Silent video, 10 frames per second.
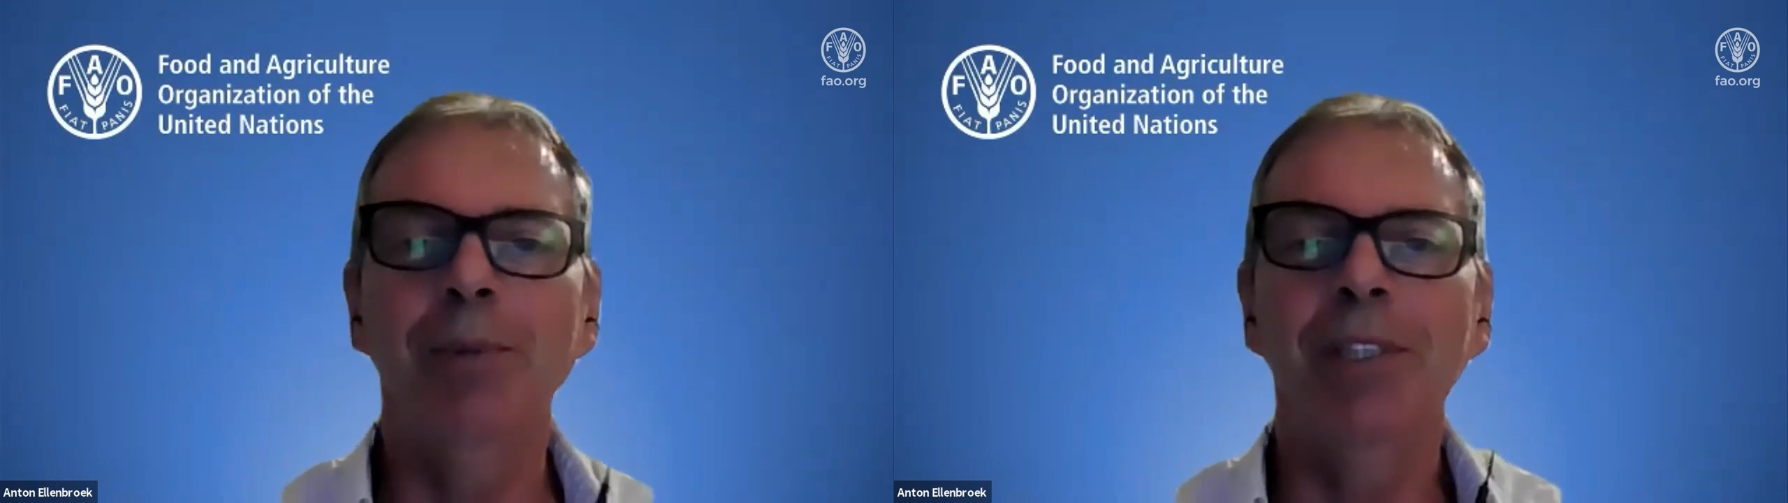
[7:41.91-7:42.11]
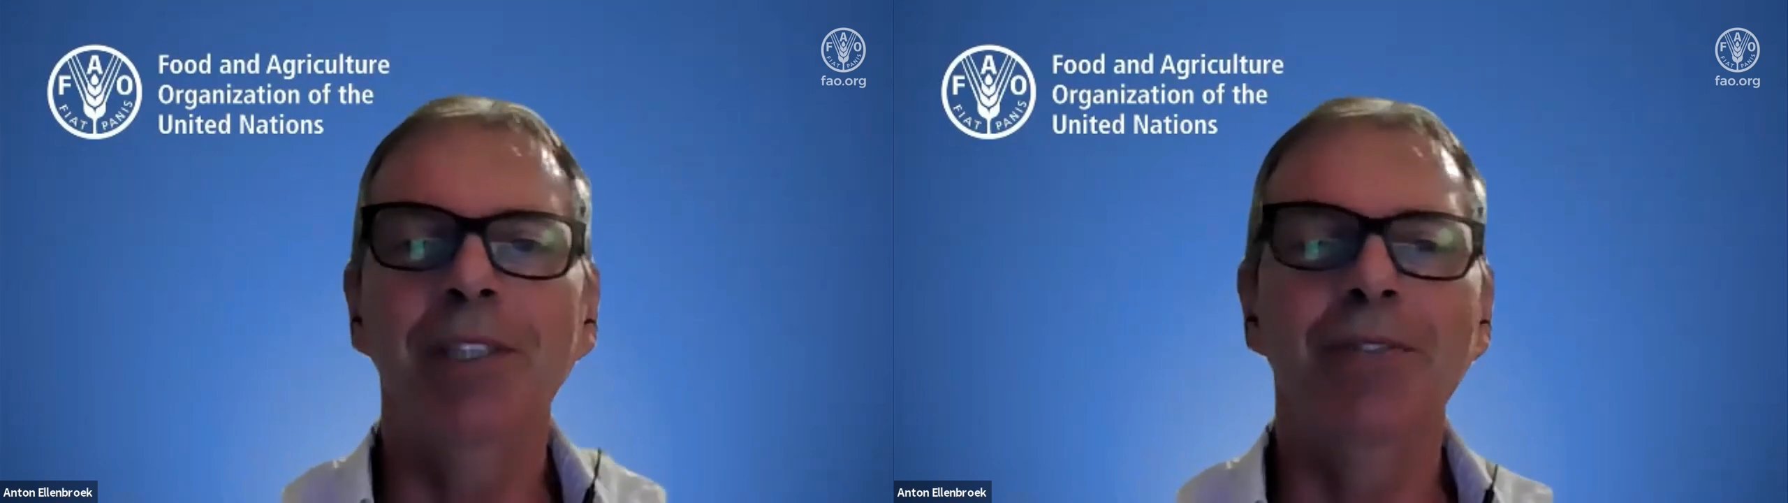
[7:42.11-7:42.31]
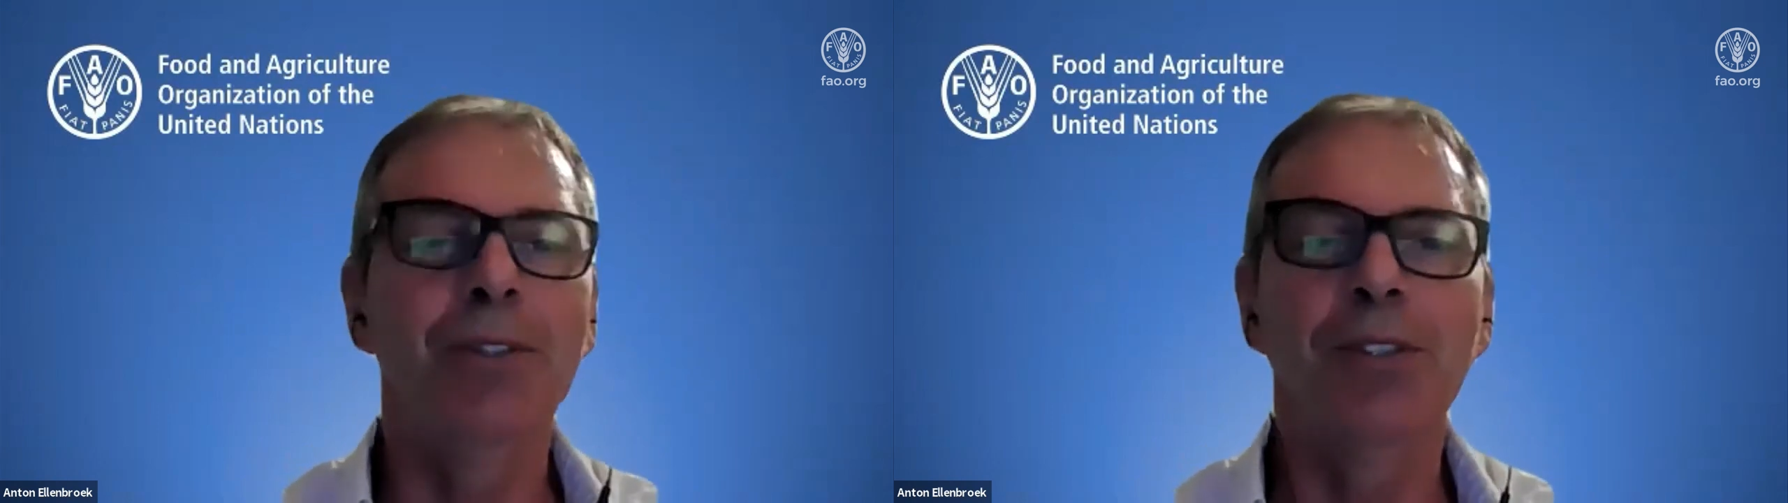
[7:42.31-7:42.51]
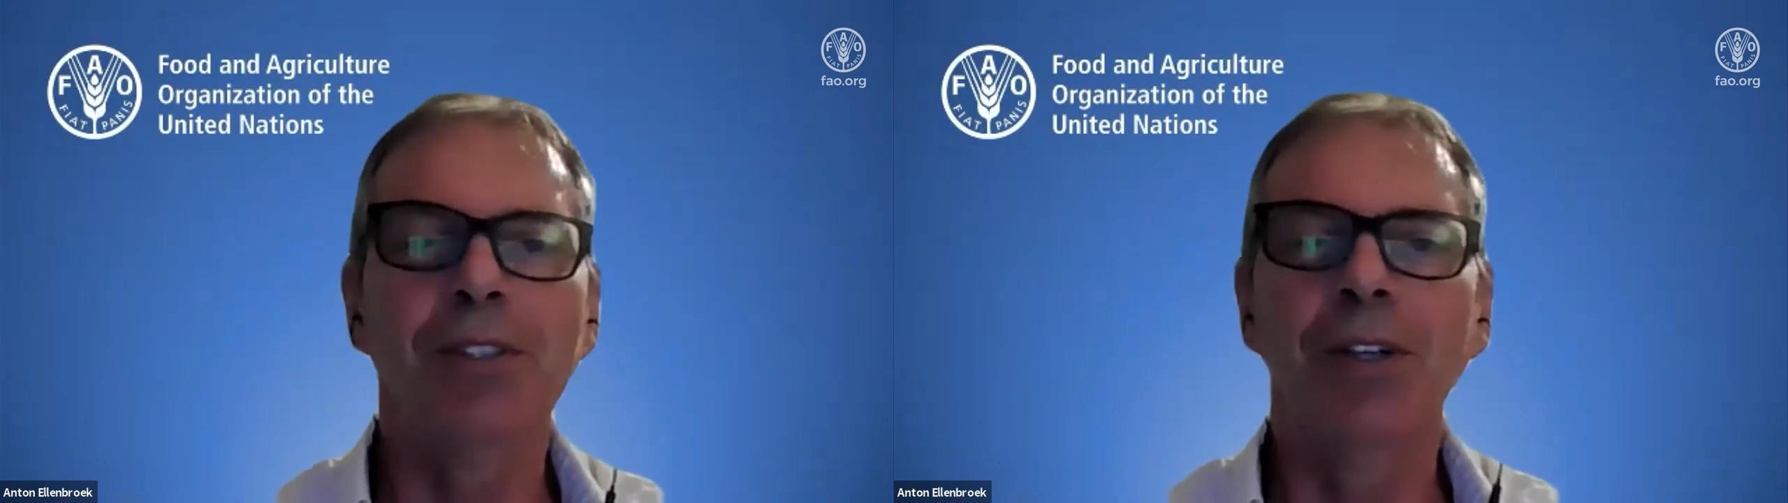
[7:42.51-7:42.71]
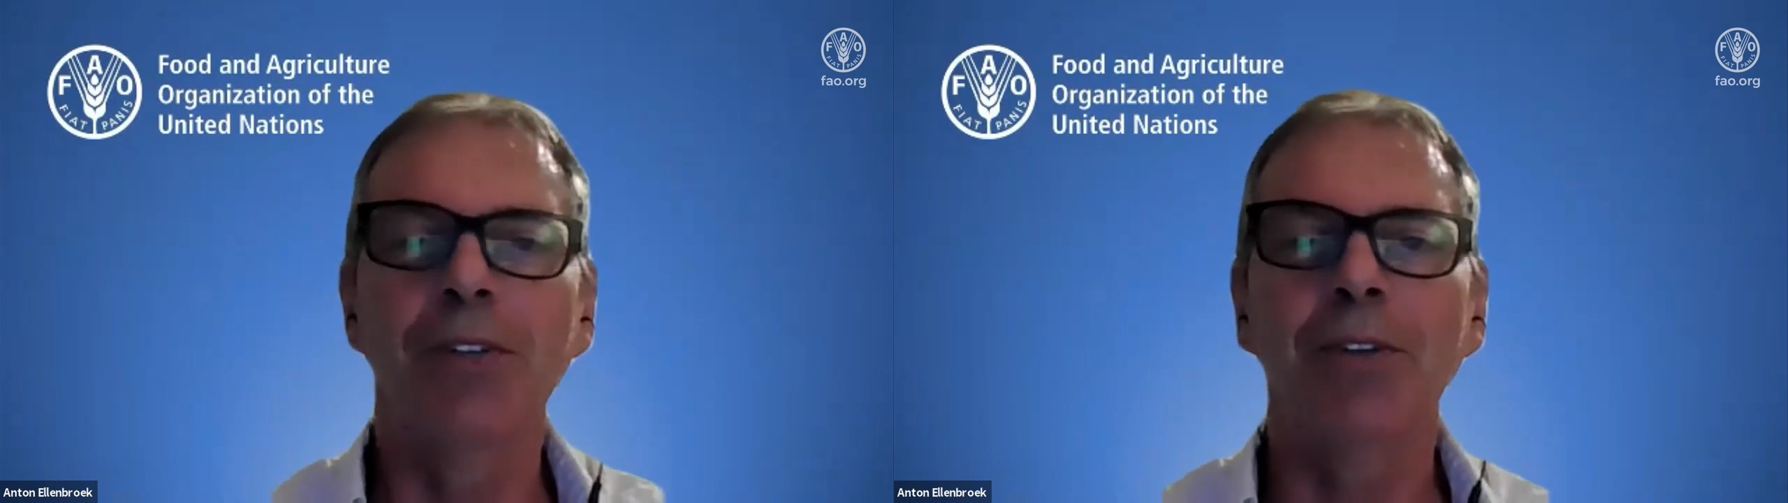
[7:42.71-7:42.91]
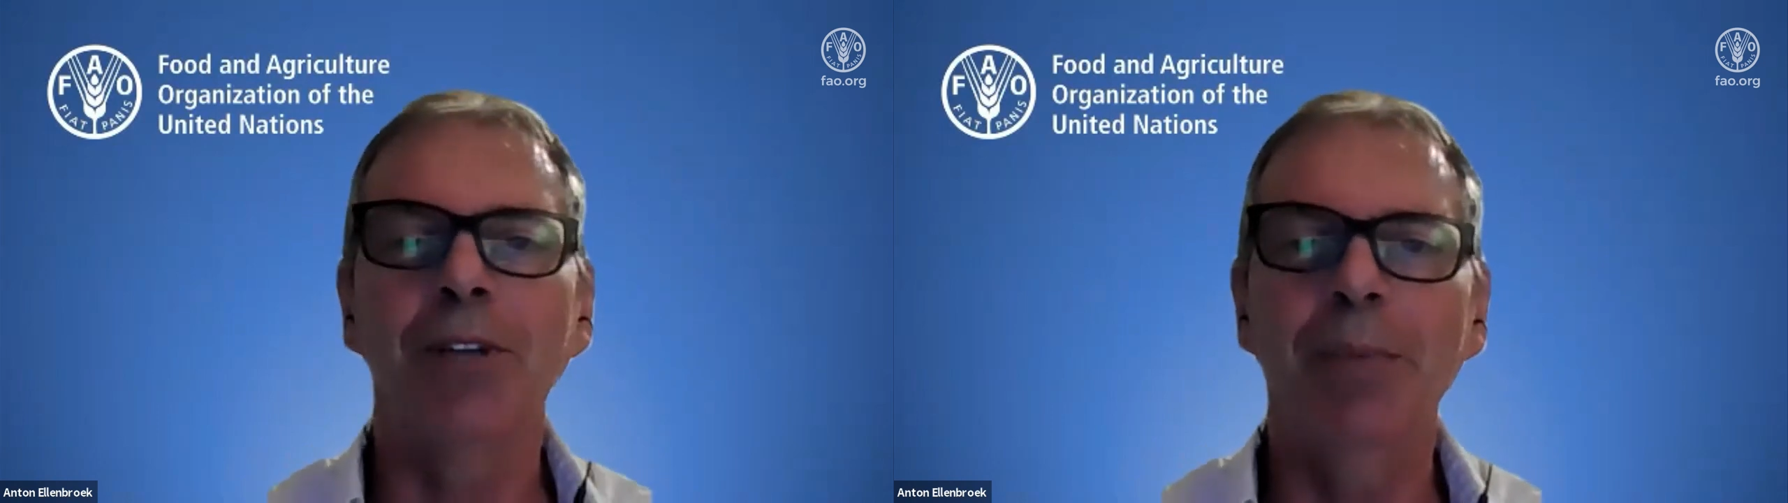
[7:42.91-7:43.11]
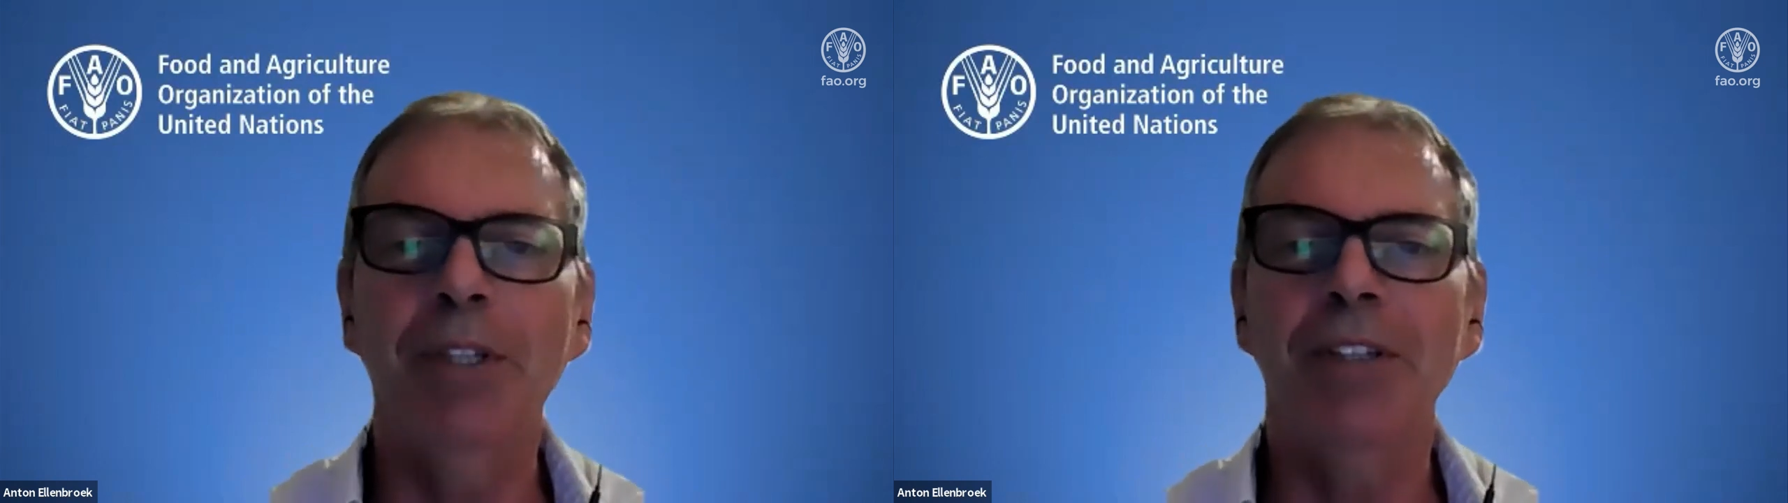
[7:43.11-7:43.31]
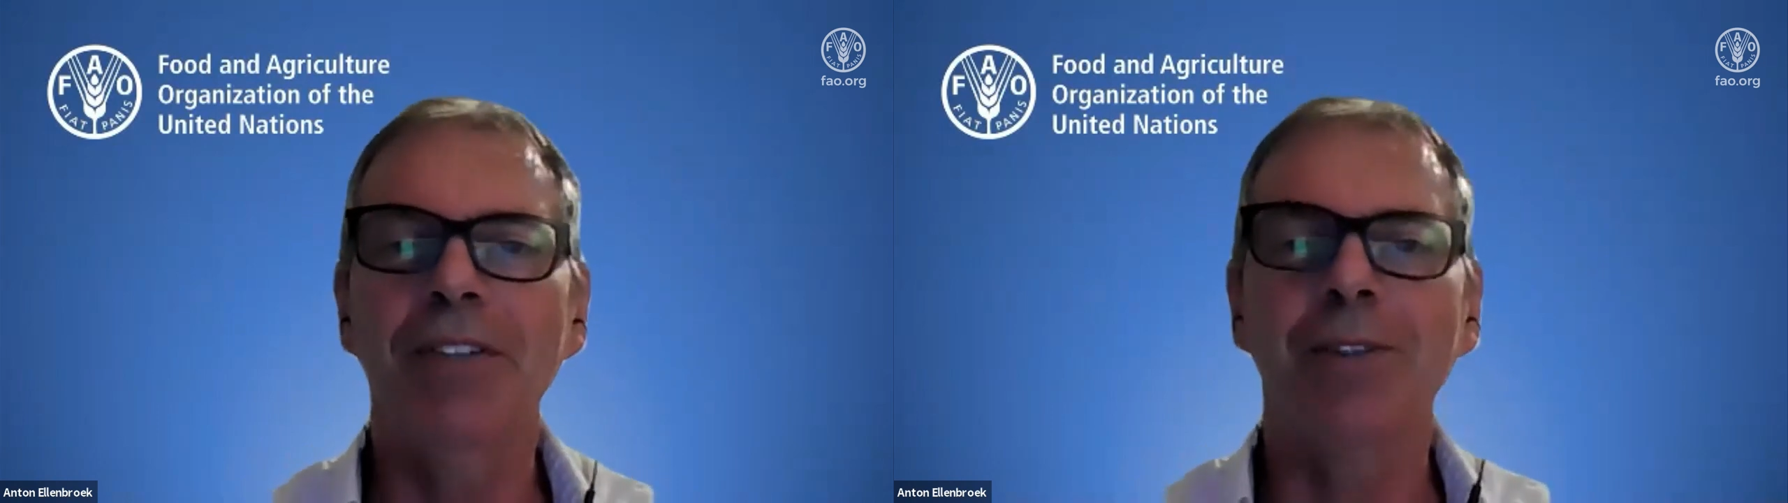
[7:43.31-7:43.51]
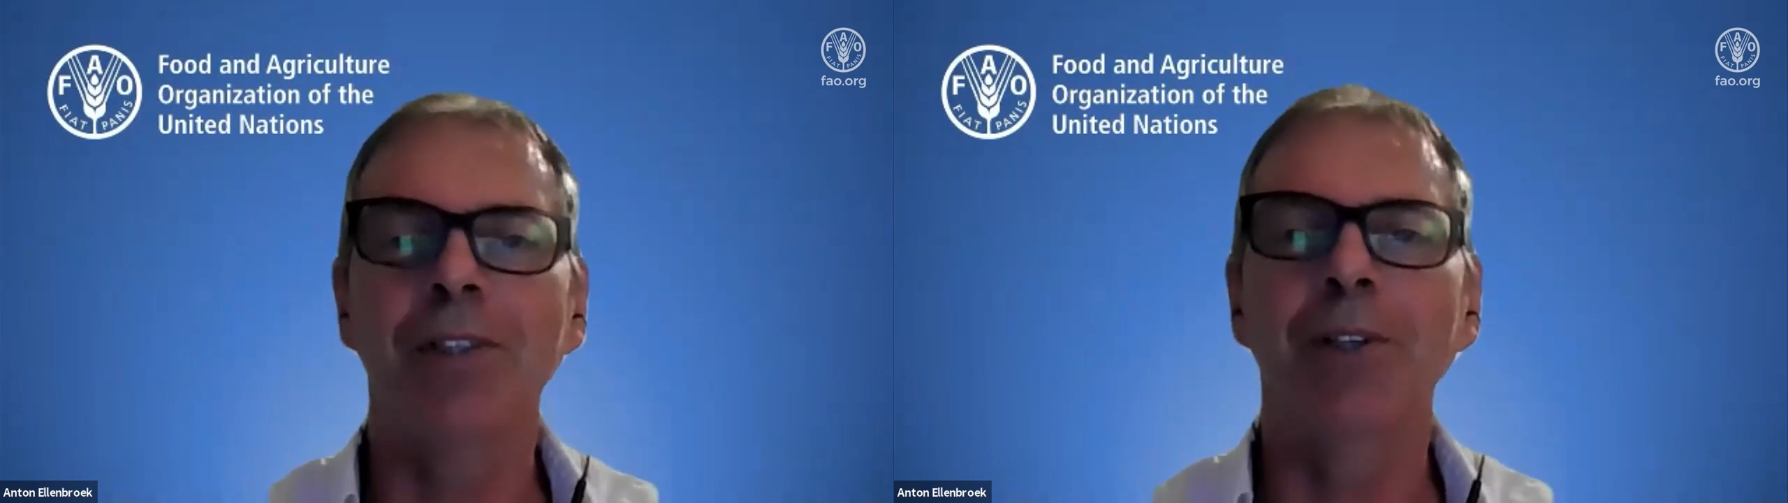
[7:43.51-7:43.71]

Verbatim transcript: but in the future also images or